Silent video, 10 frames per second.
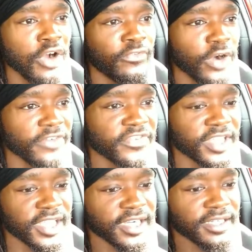Fourth
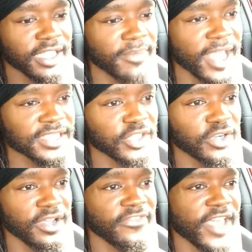gear, I'm actually
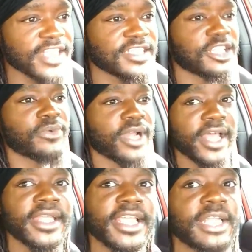going faster than what
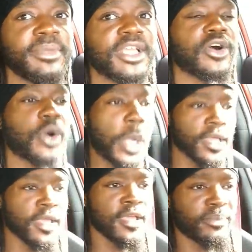I need to be going.
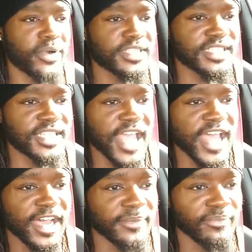Press it
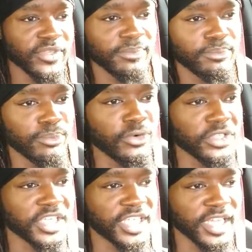down, move
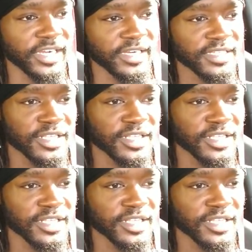your gear.